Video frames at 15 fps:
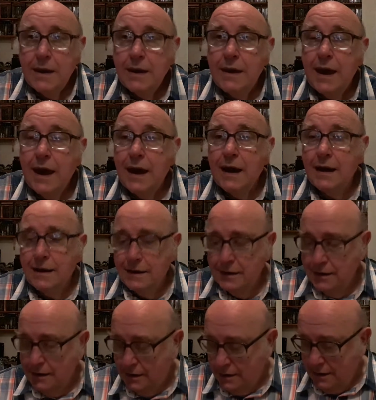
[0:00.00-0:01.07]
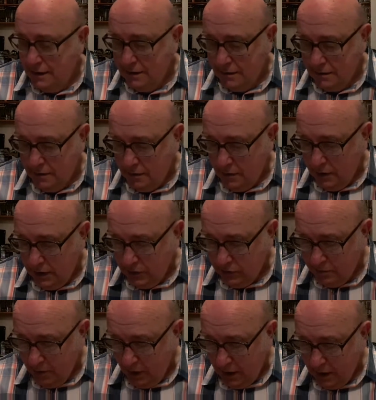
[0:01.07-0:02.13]
yeah, and wait, do
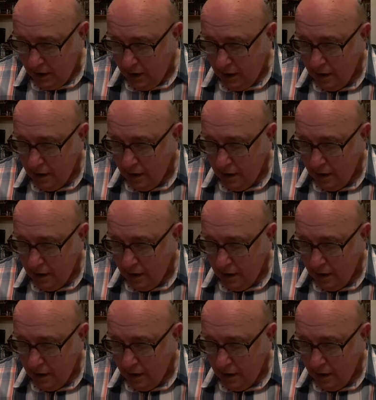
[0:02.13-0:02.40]
you mind?